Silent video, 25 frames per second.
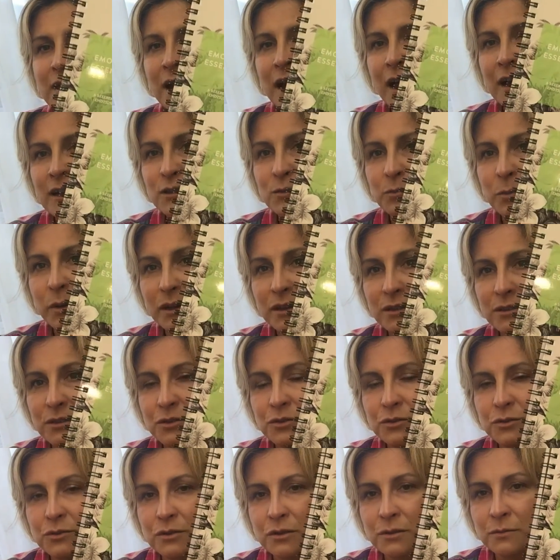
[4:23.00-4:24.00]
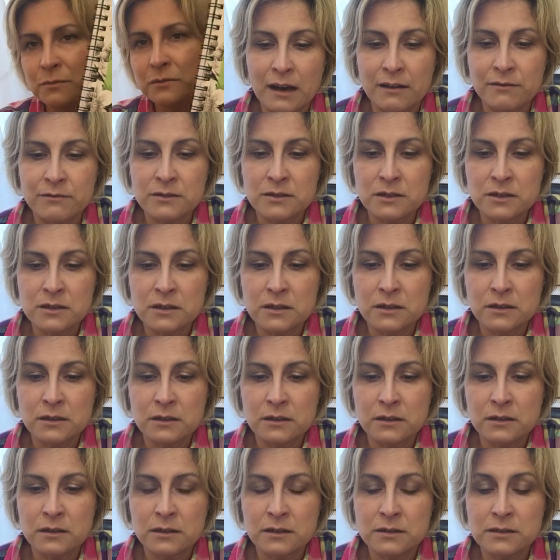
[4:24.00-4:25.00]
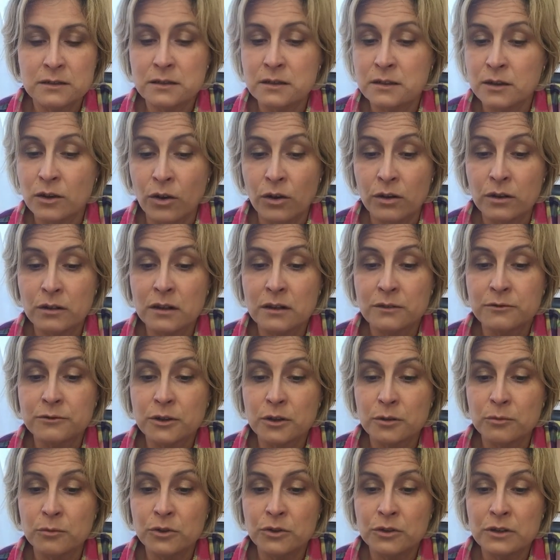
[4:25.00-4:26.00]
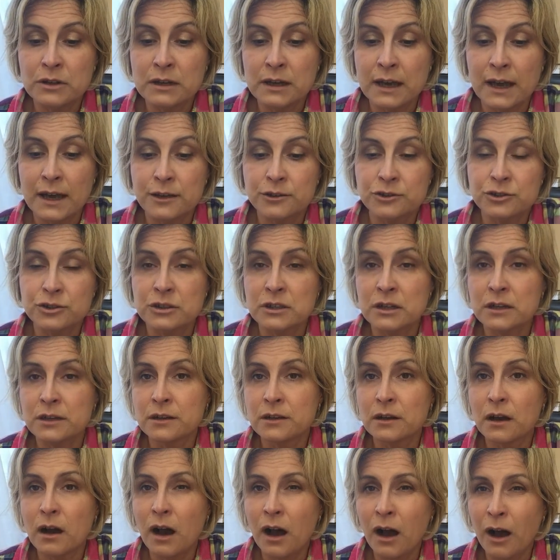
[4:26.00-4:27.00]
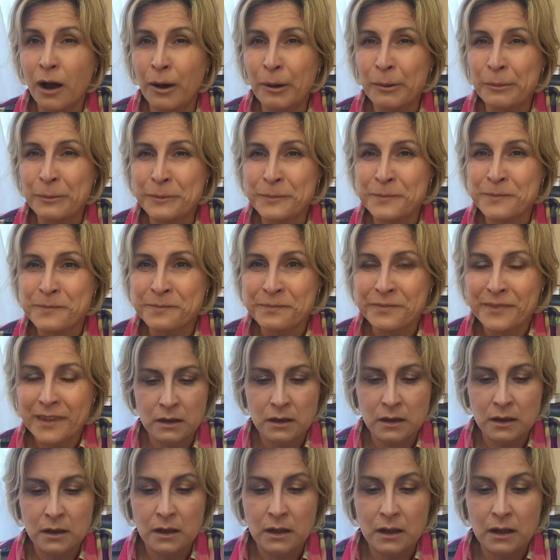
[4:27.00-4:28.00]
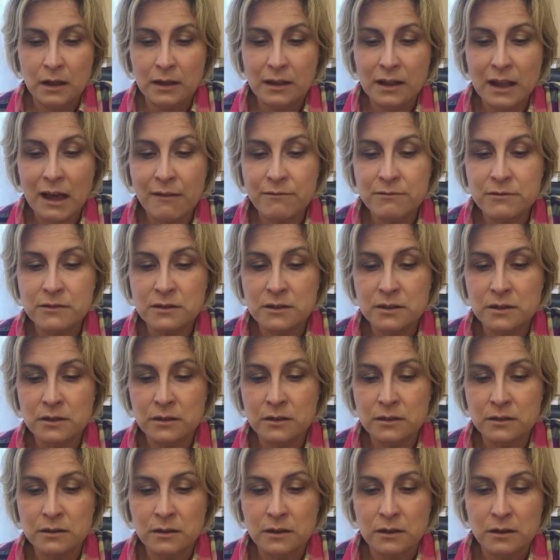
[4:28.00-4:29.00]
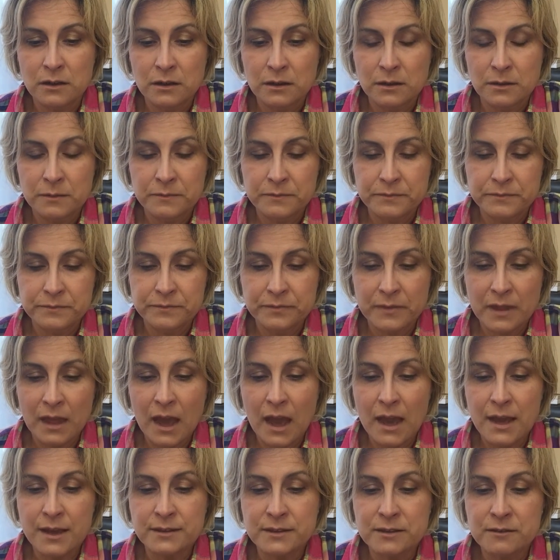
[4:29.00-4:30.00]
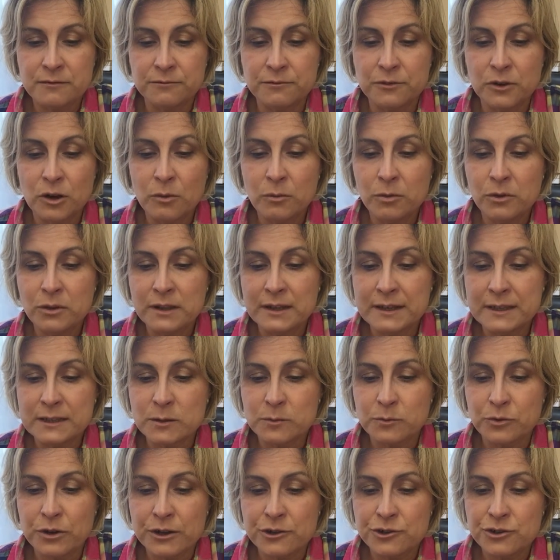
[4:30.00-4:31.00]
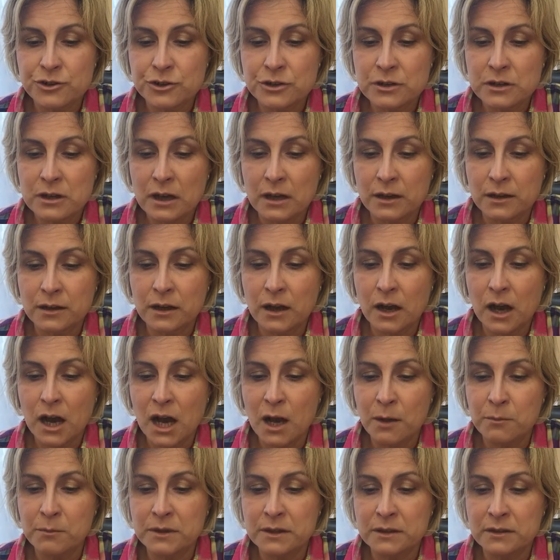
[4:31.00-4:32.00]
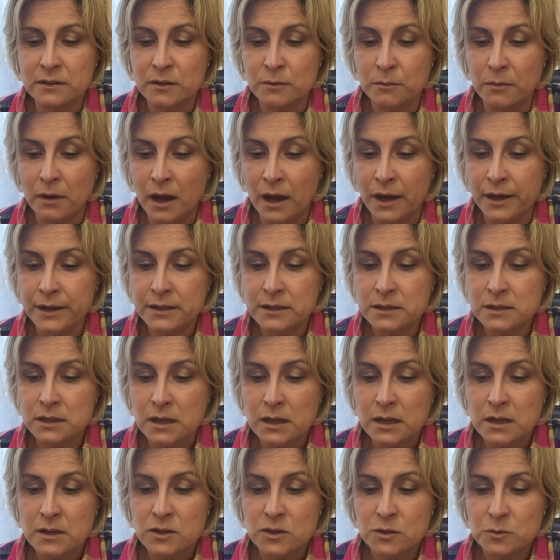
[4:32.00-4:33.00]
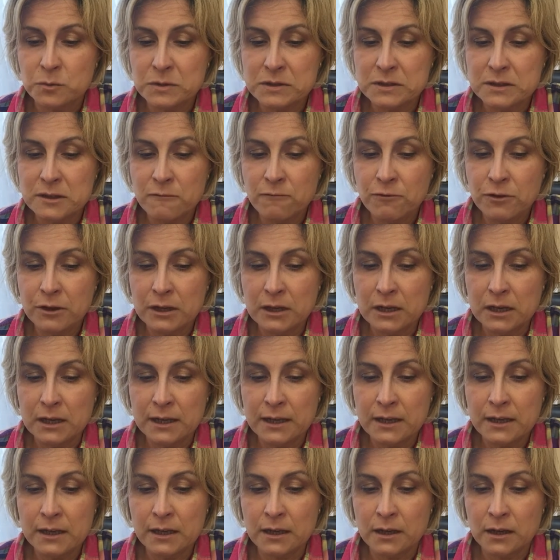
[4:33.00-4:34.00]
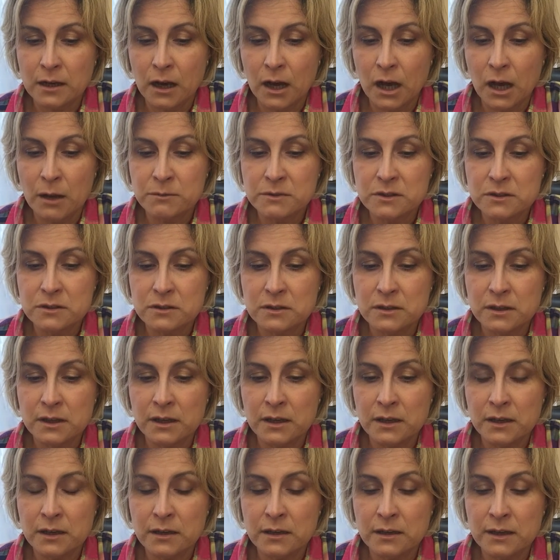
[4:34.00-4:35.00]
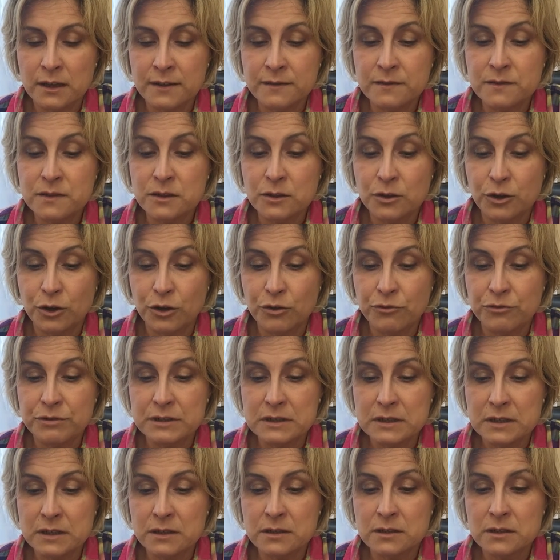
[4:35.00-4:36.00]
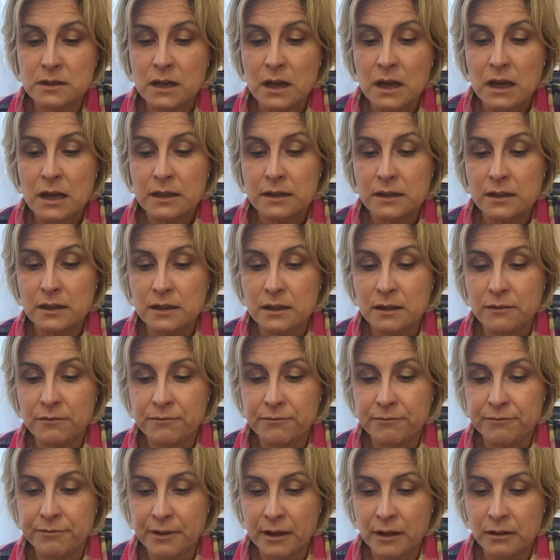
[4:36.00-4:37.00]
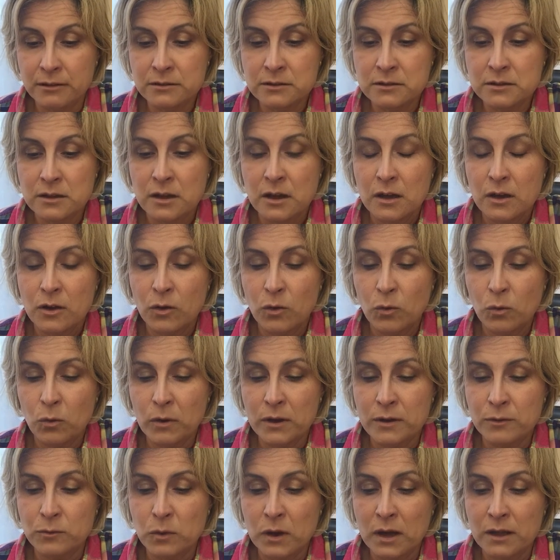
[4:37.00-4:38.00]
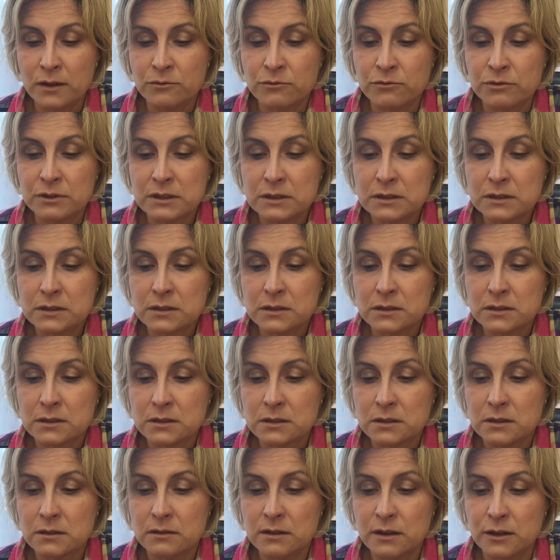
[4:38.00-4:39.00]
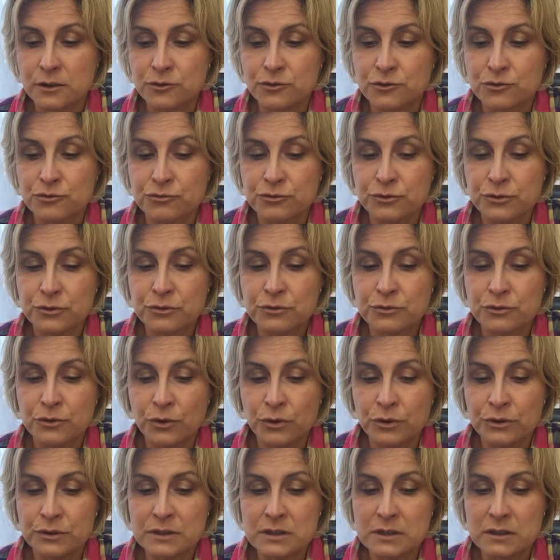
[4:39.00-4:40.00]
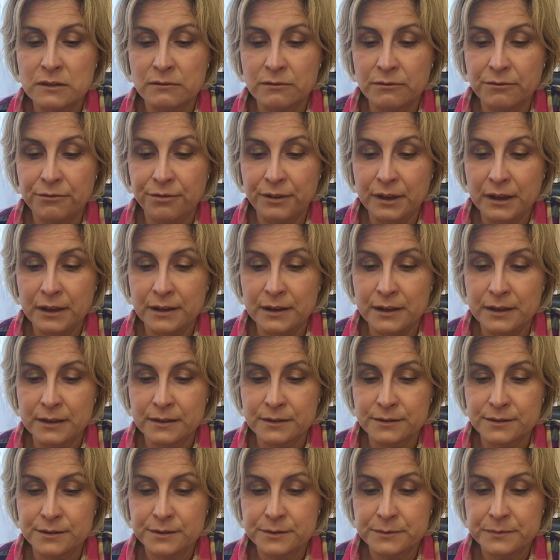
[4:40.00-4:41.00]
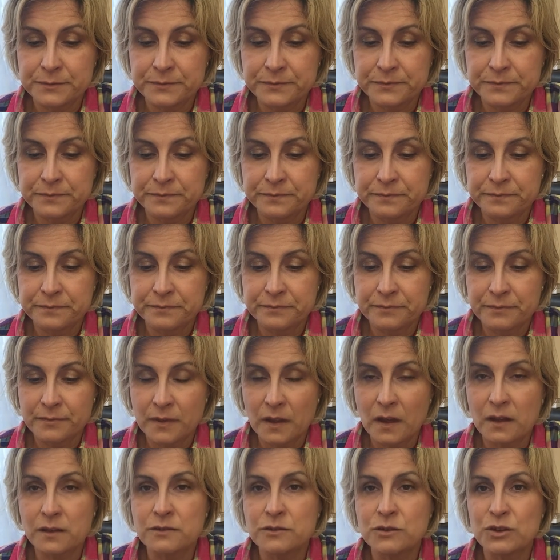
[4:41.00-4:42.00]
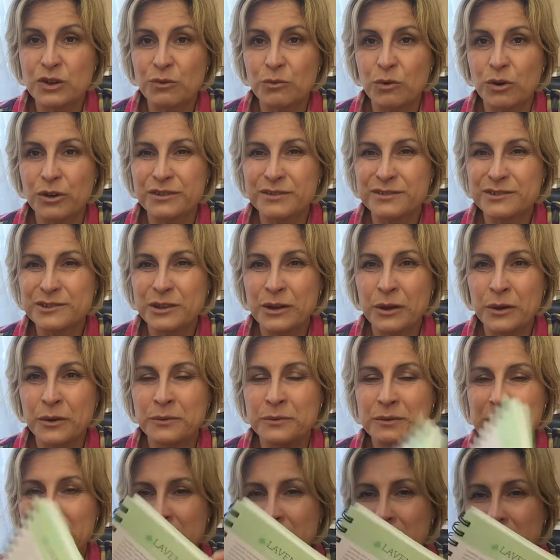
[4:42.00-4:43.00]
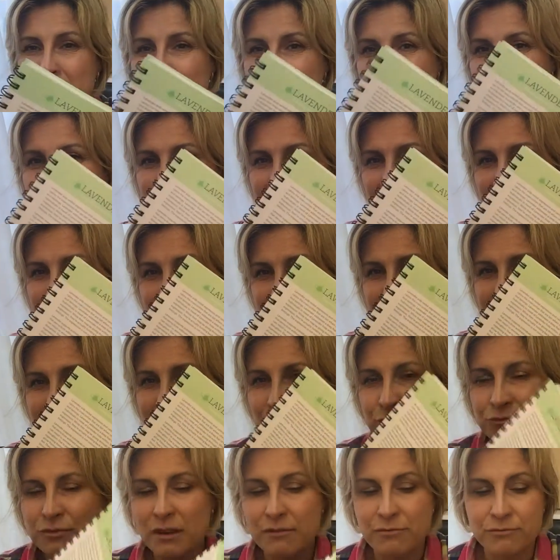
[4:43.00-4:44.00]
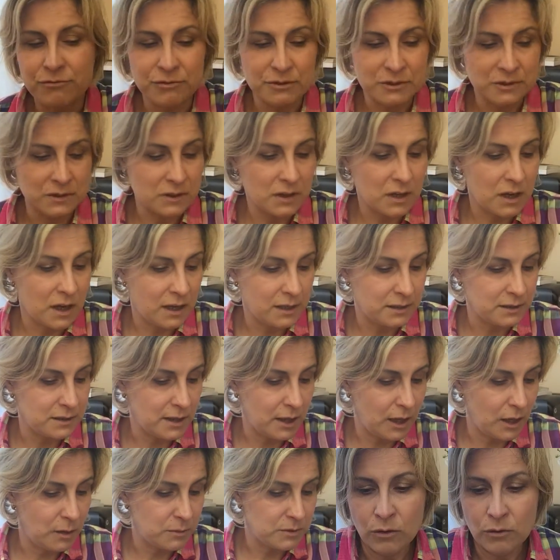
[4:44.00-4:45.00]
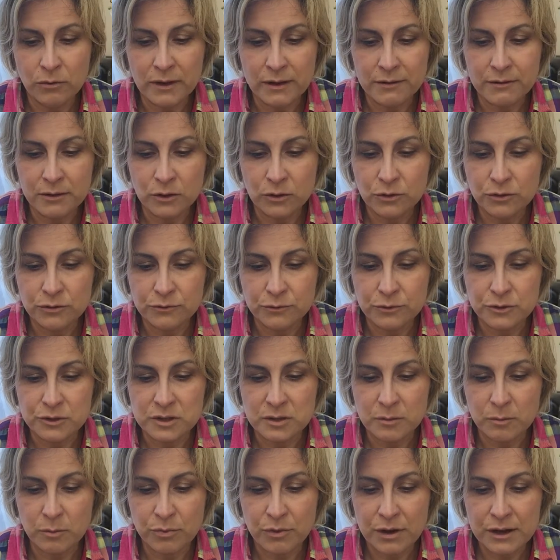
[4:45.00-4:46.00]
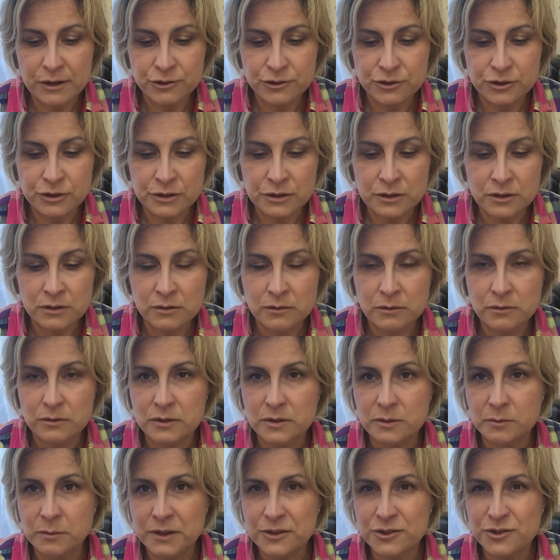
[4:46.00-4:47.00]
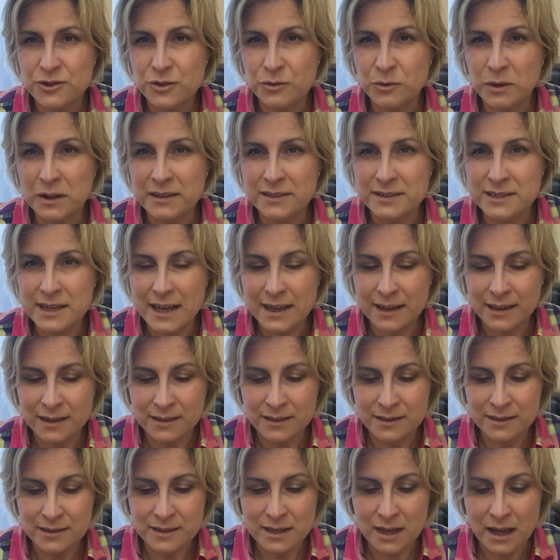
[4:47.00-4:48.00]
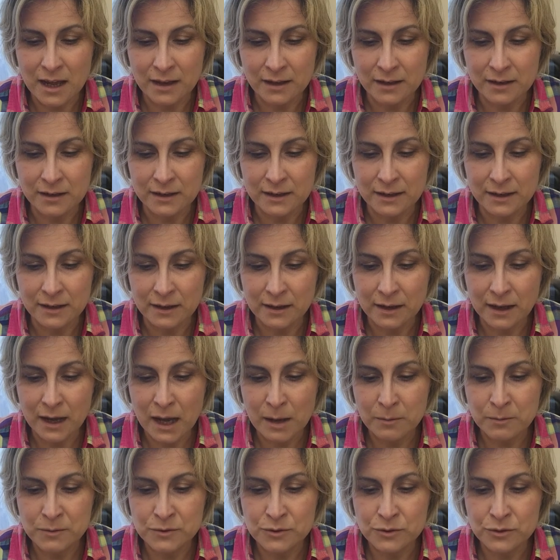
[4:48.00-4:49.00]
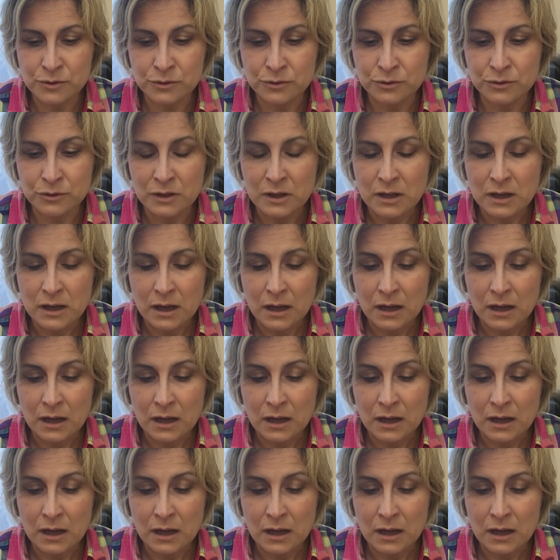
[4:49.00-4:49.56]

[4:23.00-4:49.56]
aspect to them. Lavender is the oil of communication and calm. Lavender aids verbal expression and calming the mind. Specifically, it calms the insecurities that they've felt when one risks their true thoughts and feelings, and so on. So again, these reference guides are very good for depression, especially when taken internally in a capsule,